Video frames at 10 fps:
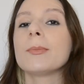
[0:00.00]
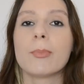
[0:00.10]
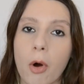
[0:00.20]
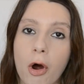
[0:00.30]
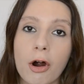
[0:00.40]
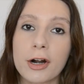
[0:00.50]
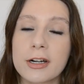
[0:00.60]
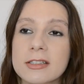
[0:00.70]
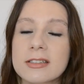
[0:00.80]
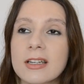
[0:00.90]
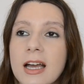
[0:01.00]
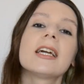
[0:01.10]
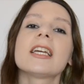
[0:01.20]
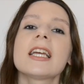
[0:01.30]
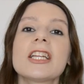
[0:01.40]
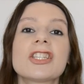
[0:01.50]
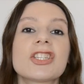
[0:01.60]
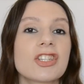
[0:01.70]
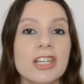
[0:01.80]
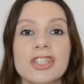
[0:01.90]
bored. It's
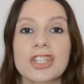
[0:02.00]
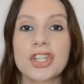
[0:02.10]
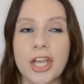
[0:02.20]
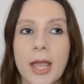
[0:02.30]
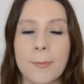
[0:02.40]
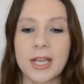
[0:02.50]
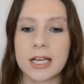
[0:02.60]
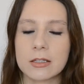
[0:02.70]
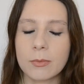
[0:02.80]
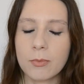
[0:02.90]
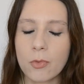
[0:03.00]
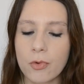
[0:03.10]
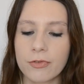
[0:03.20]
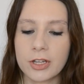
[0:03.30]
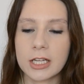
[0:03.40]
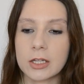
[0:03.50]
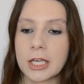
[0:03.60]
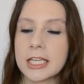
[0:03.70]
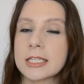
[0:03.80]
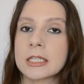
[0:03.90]
such a shame because the movie
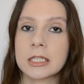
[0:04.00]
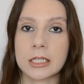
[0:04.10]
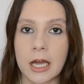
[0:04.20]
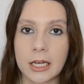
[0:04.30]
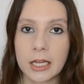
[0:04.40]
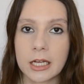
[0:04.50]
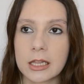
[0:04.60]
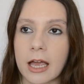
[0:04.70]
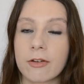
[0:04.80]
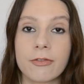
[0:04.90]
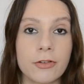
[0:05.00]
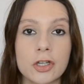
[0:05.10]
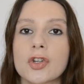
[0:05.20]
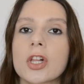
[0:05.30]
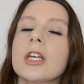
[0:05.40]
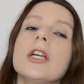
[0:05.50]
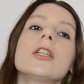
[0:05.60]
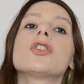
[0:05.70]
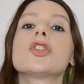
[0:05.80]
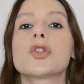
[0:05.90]
is stunning, like visually
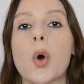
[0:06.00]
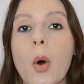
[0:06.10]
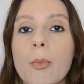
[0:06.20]
it's so